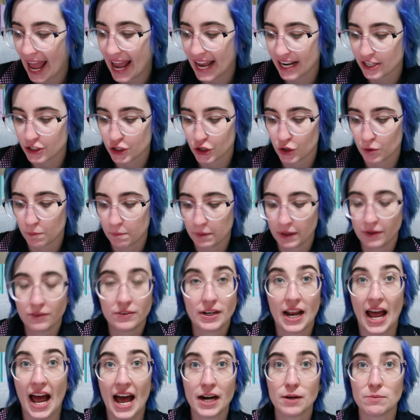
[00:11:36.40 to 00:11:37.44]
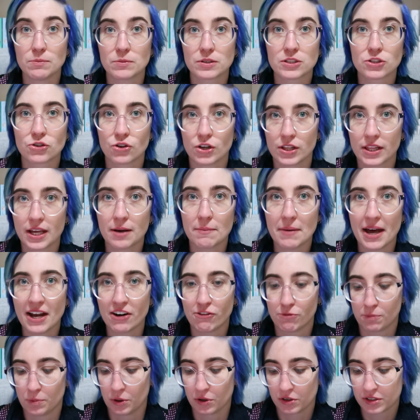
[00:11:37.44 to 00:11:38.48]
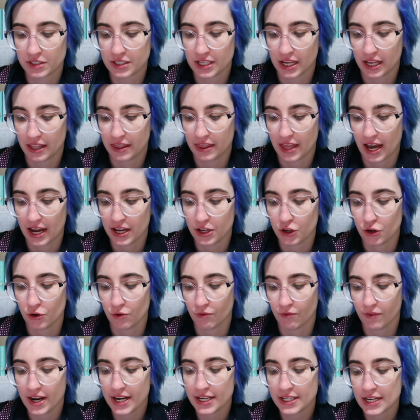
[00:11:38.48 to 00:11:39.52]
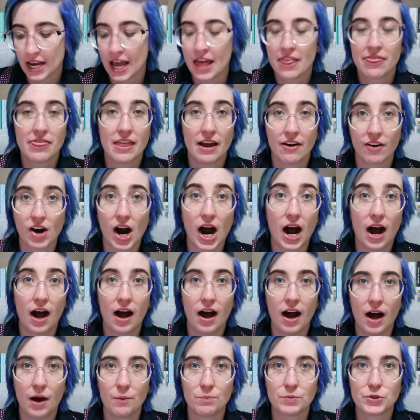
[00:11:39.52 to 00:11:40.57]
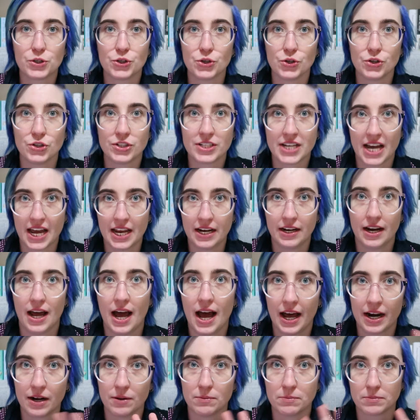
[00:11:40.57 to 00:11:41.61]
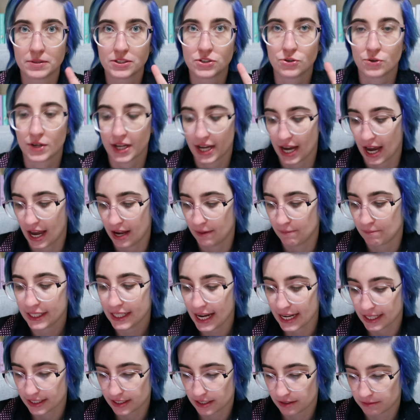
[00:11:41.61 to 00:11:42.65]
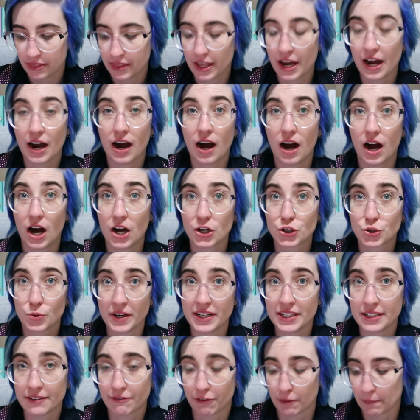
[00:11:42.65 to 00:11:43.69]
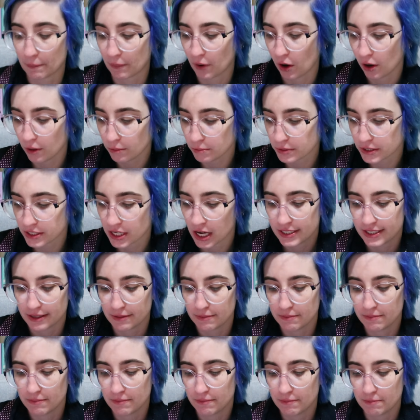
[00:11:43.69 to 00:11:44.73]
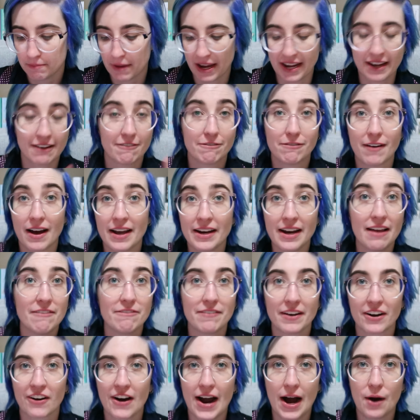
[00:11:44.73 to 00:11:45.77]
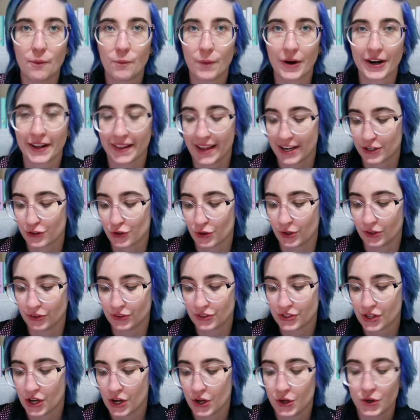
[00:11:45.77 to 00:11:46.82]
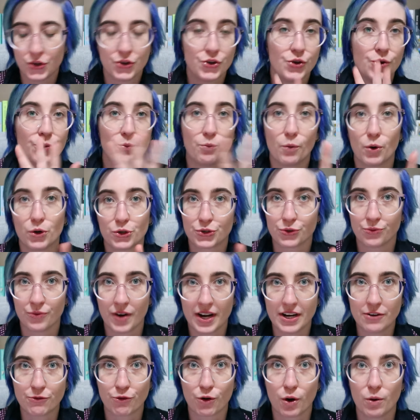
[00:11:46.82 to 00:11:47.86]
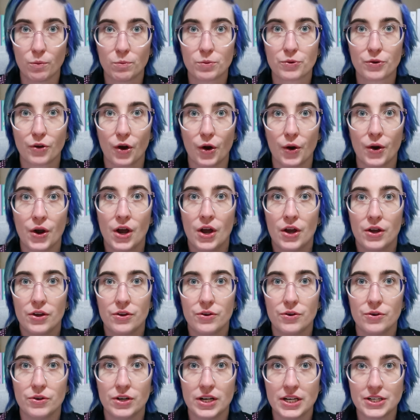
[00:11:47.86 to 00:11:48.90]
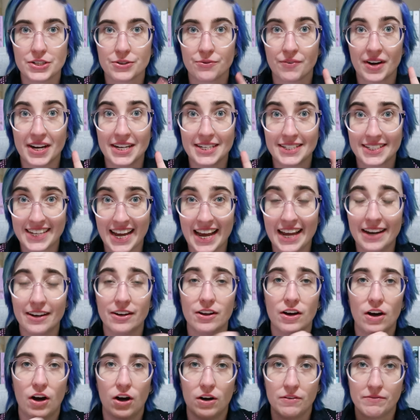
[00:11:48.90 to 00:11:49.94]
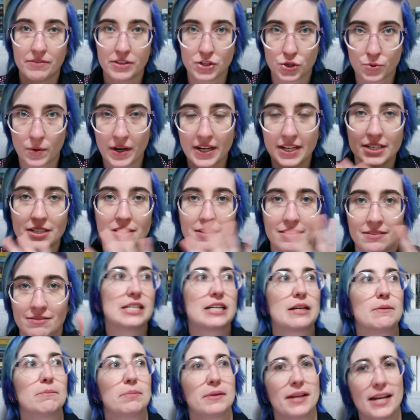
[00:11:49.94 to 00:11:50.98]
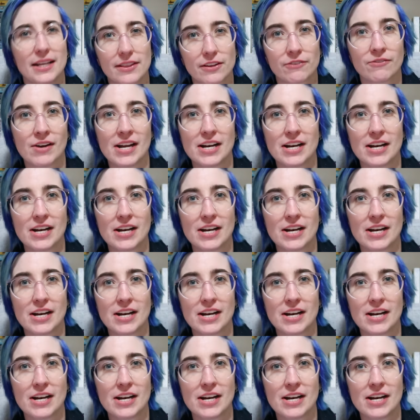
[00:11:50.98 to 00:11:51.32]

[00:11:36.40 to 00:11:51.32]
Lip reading: and you build atoms through the amount of books that you read. There are up to 10 atoms you can collect. There are 20 different prompts to make it fun and figure out what electrons you want to read from. So you need to read 10 of the 20 to complete the